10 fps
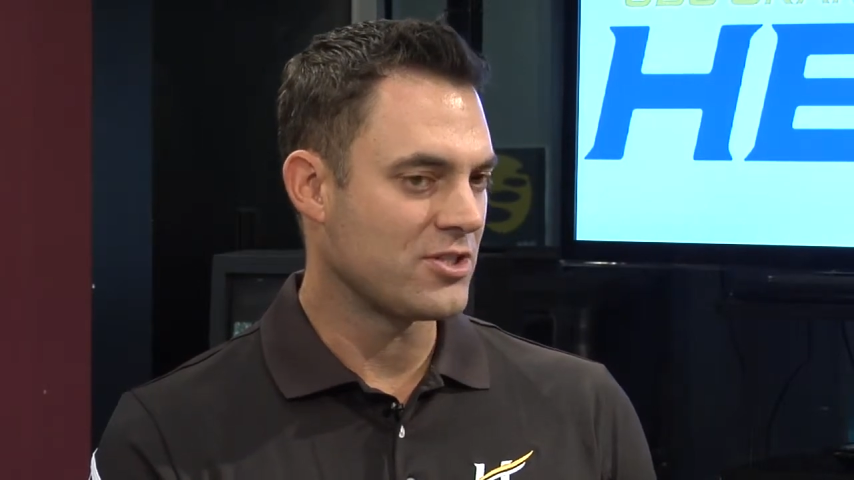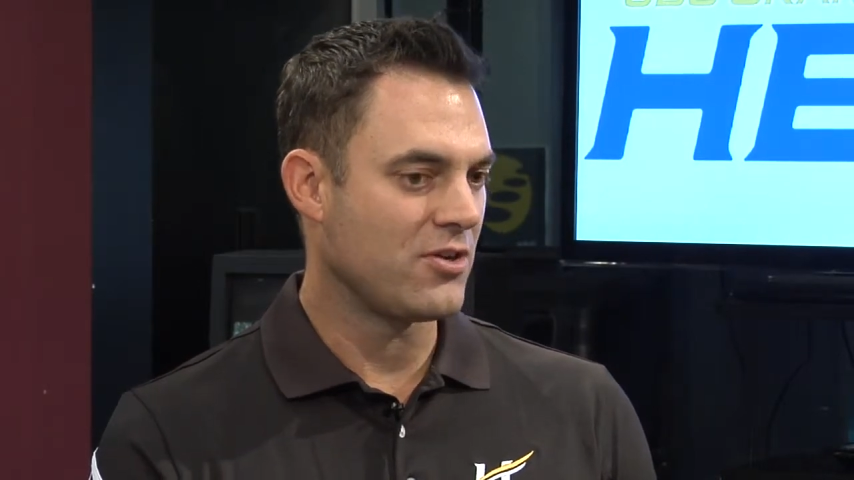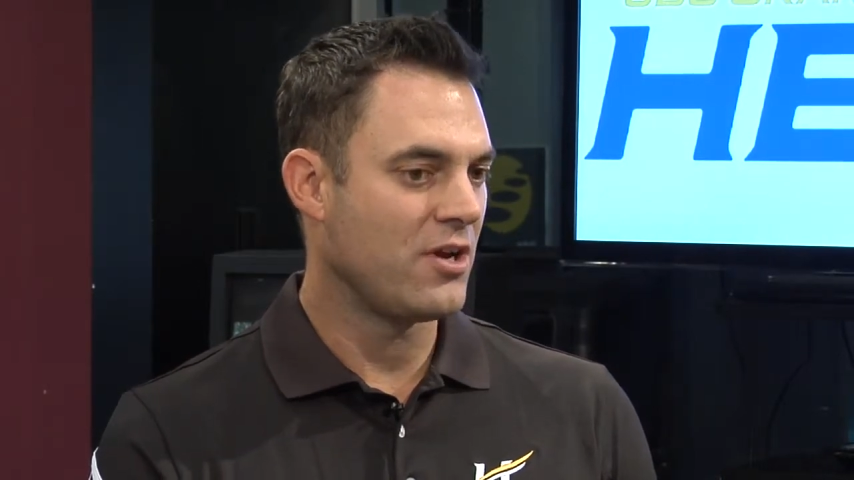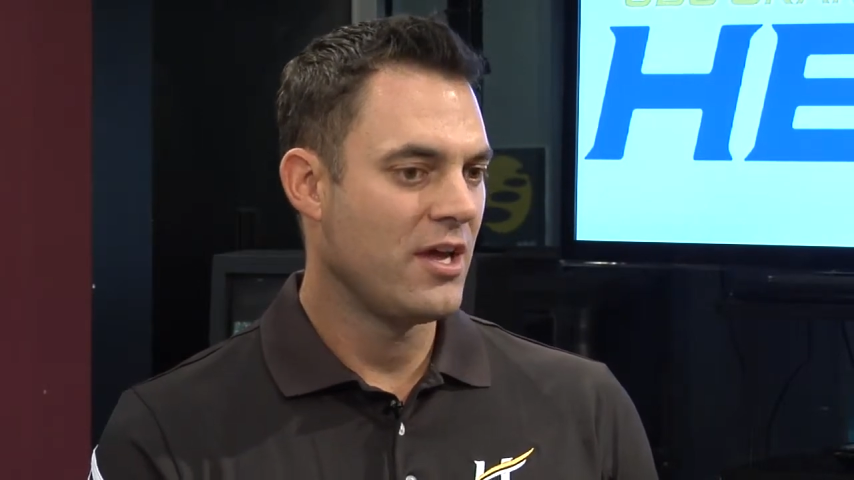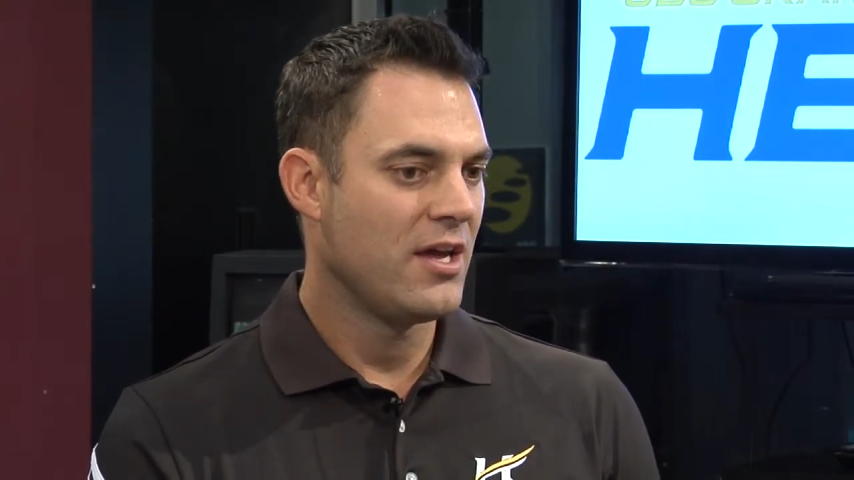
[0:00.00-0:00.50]

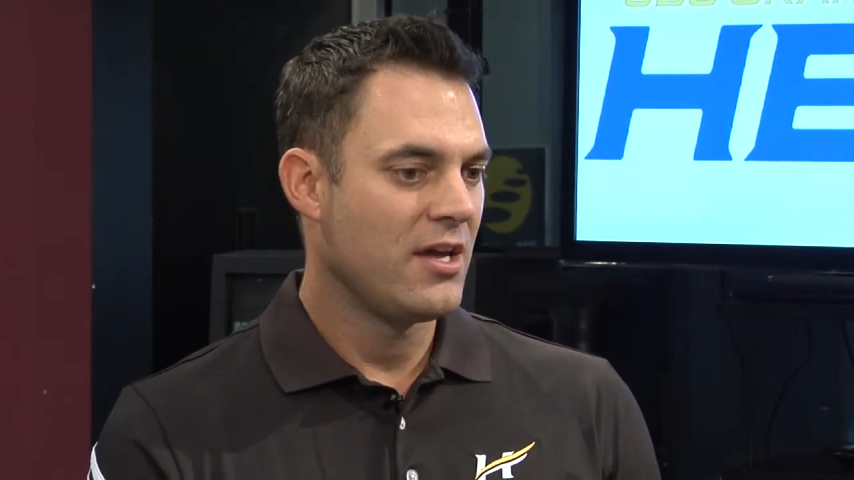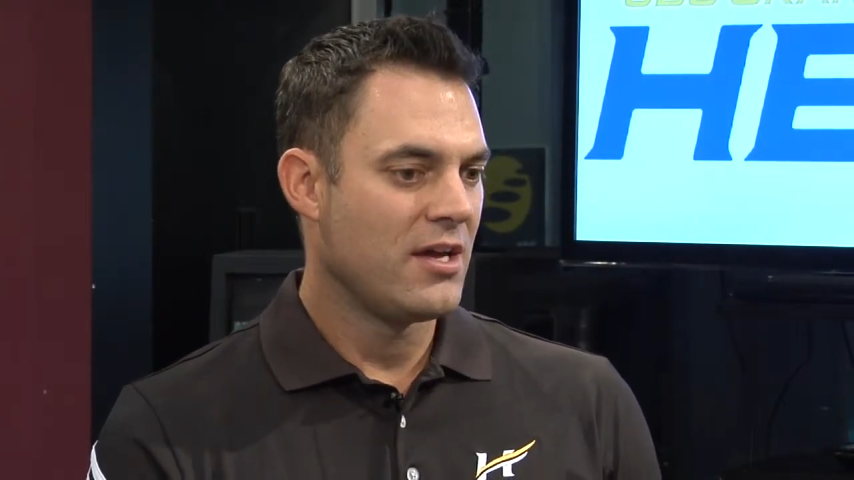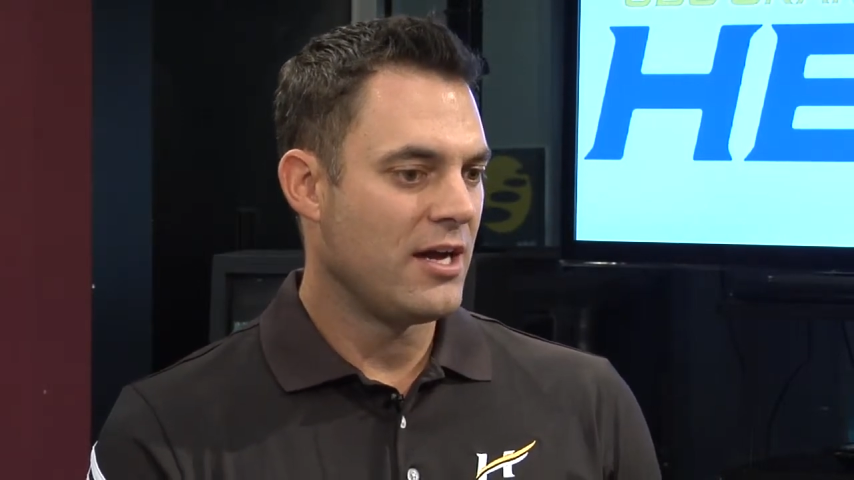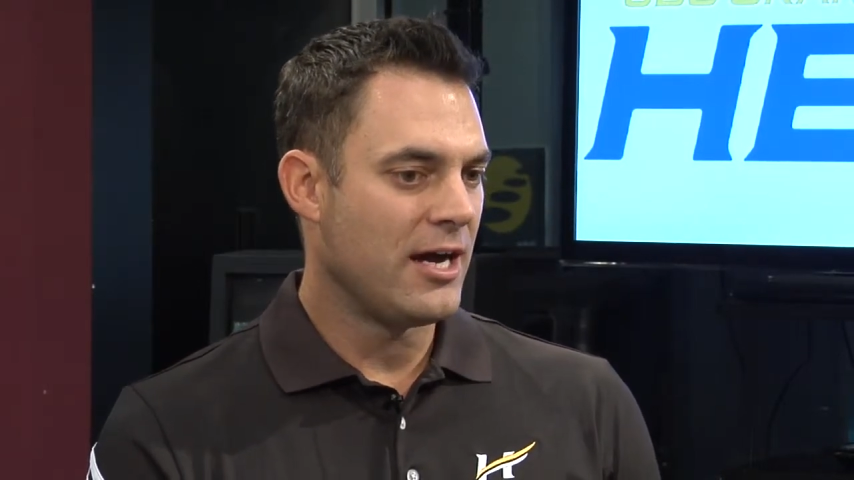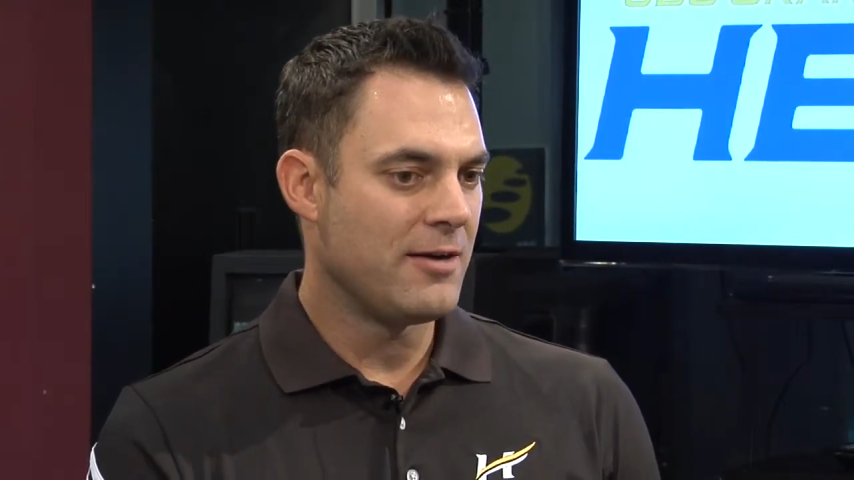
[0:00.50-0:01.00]
So
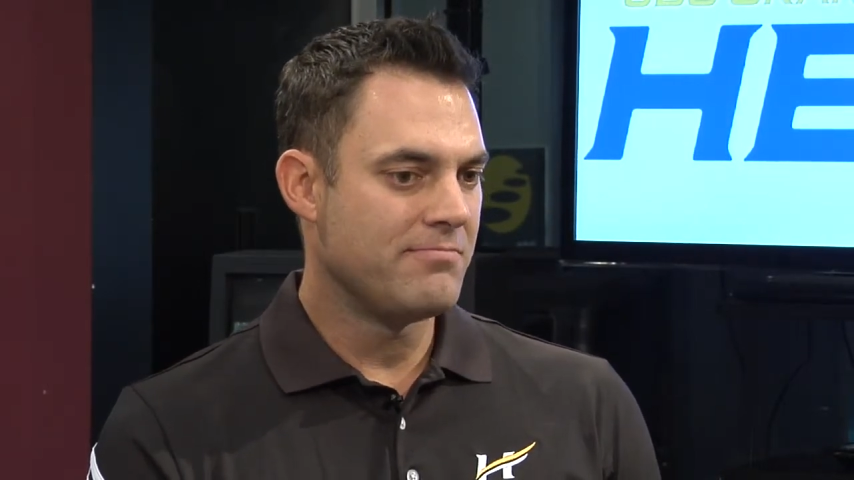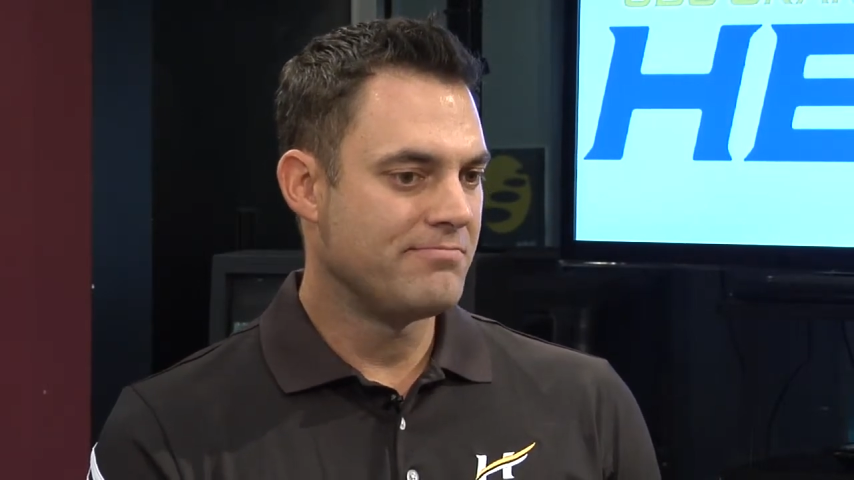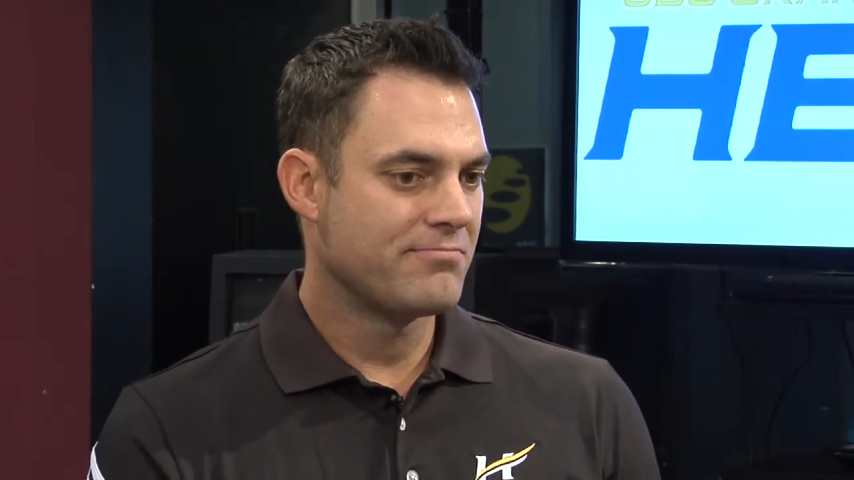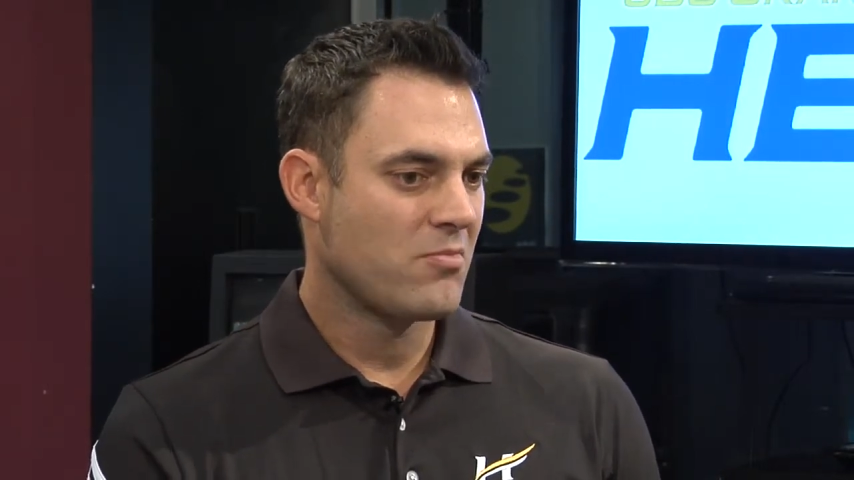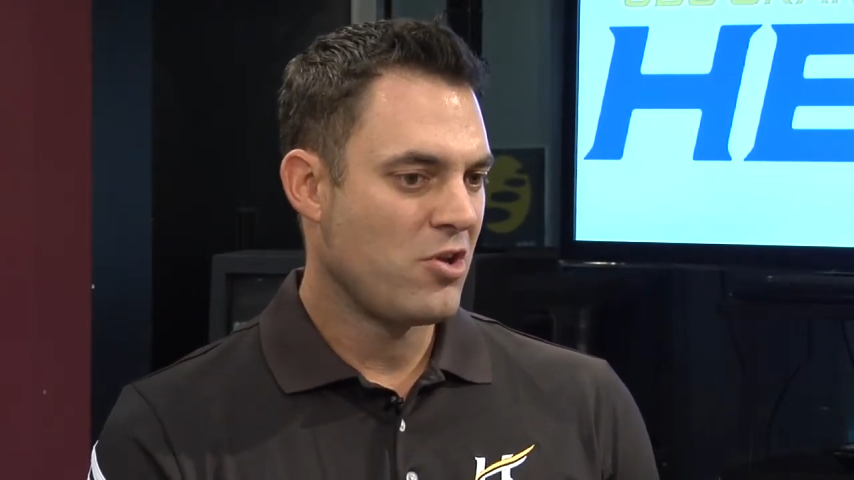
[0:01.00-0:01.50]

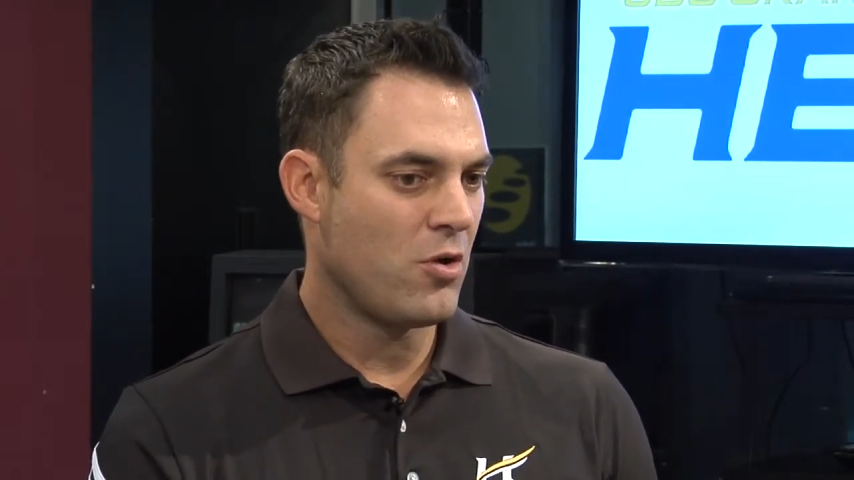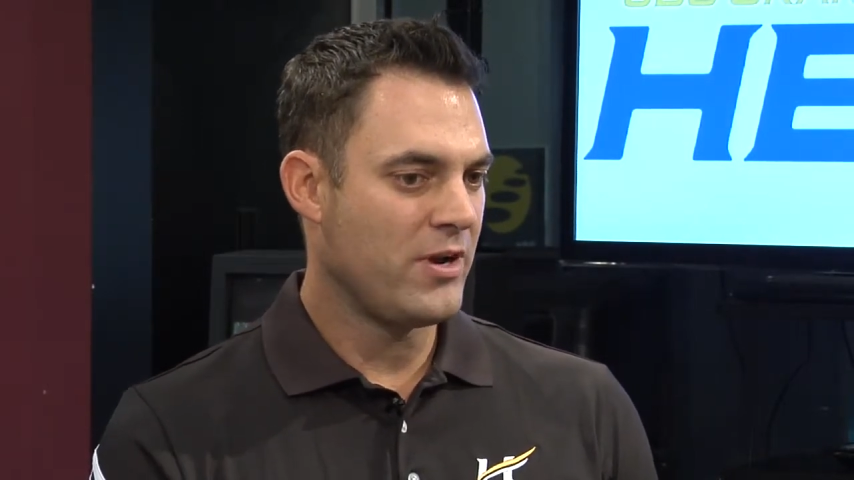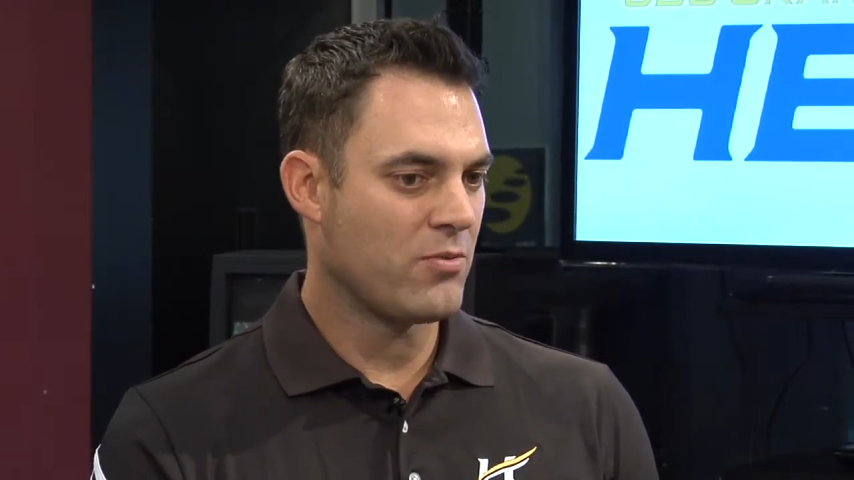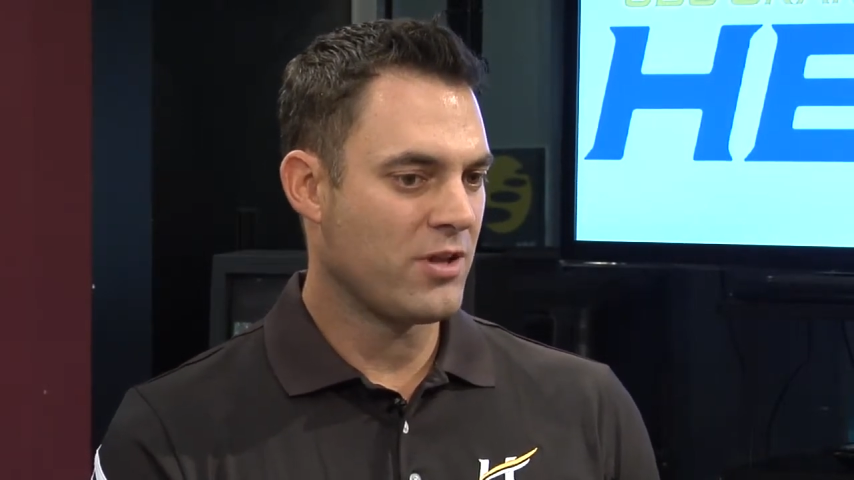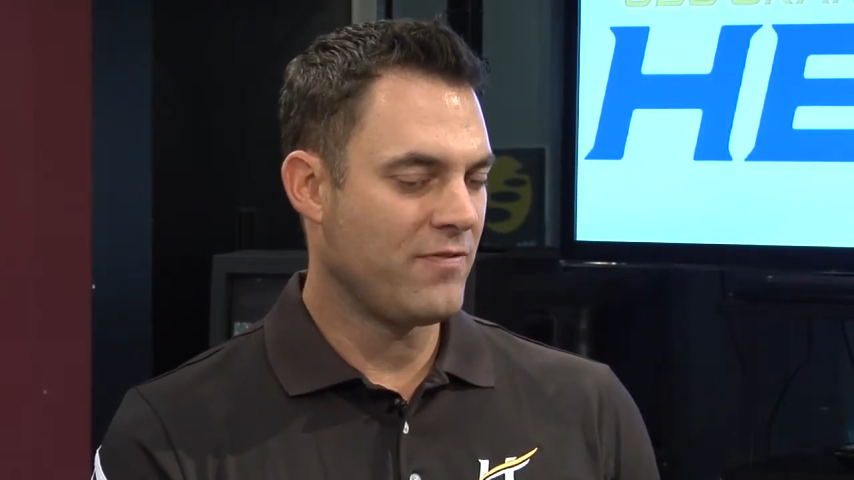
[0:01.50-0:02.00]
we
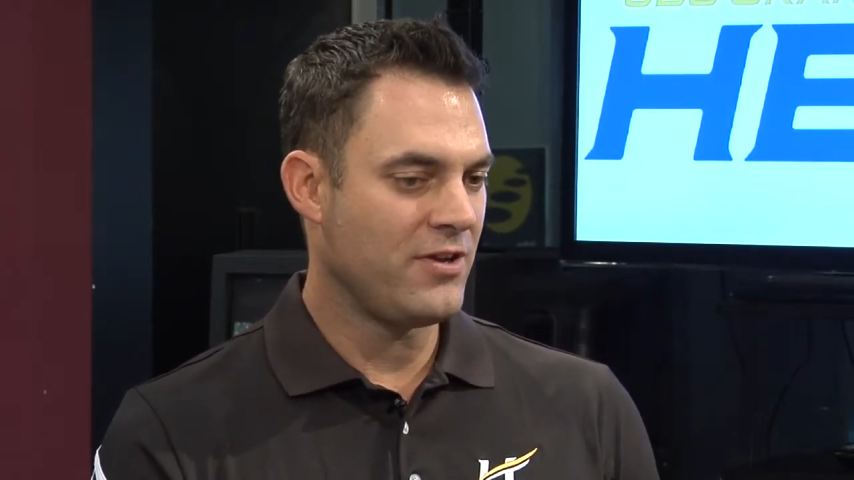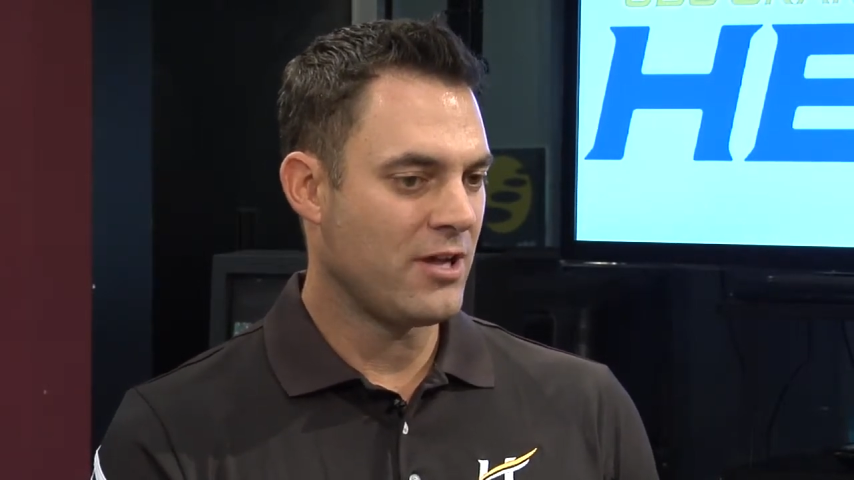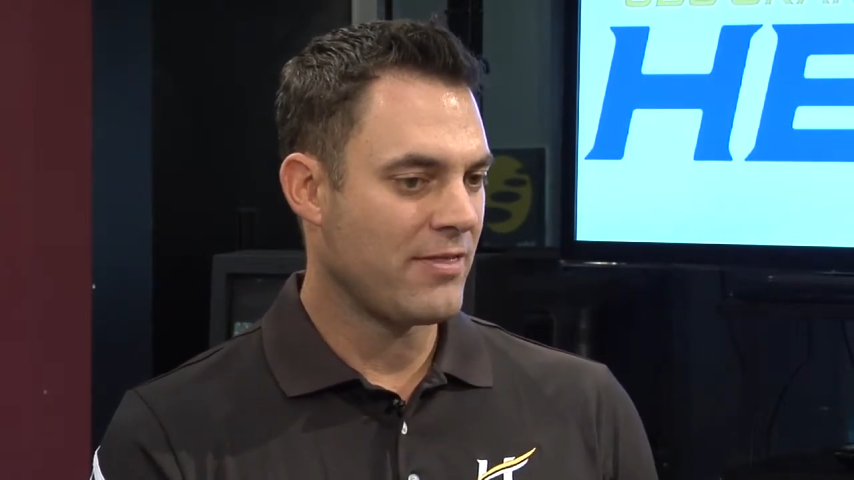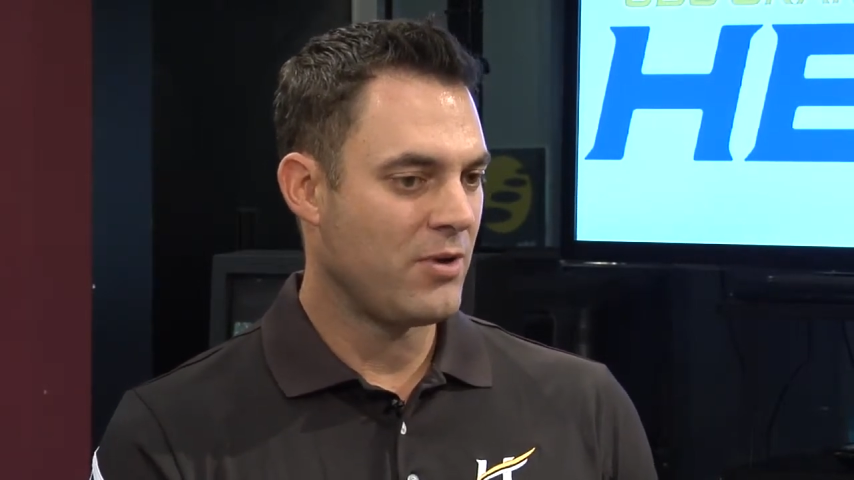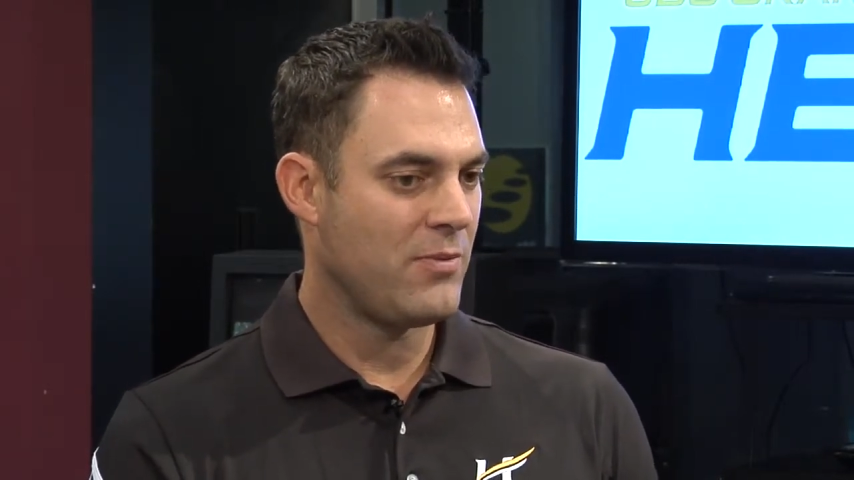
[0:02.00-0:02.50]
don't really feel
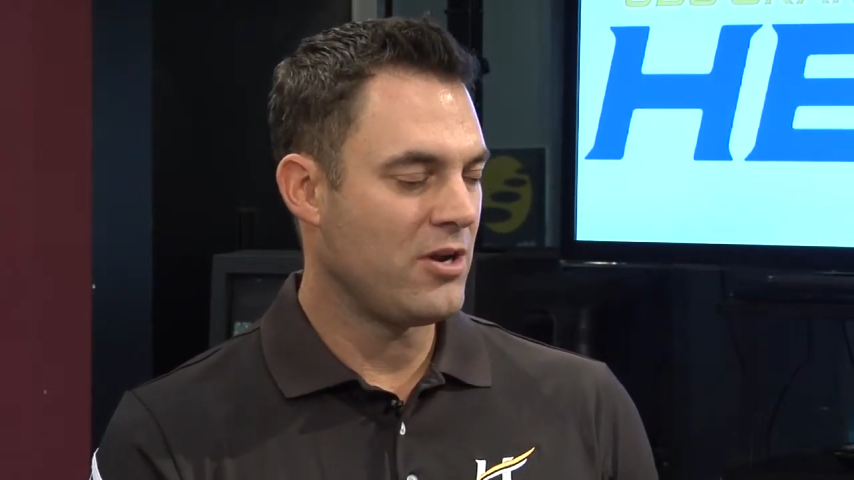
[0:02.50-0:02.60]
that way.